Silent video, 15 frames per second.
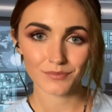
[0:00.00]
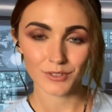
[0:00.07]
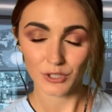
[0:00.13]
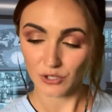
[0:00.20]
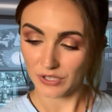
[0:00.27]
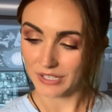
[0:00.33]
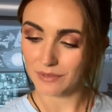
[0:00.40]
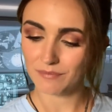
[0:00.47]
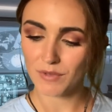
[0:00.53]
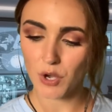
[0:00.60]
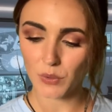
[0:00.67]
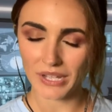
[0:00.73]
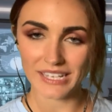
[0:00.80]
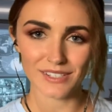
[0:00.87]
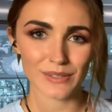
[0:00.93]
Good.
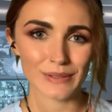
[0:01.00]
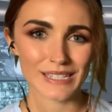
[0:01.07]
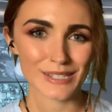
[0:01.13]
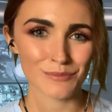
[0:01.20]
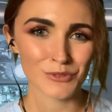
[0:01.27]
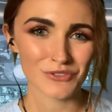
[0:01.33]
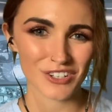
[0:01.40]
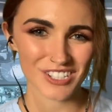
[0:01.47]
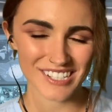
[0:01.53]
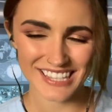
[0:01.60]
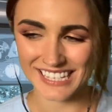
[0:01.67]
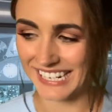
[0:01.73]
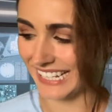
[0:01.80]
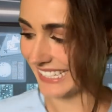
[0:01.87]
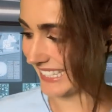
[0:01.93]
Okay, so let's move on to the
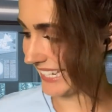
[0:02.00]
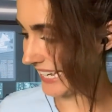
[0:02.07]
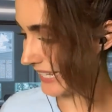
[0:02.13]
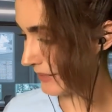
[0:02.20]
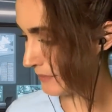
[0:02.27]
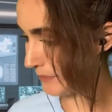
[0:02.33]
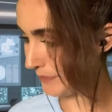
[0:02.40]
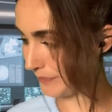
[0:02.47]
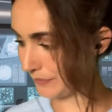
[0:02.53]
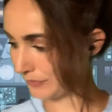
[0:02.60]
next item.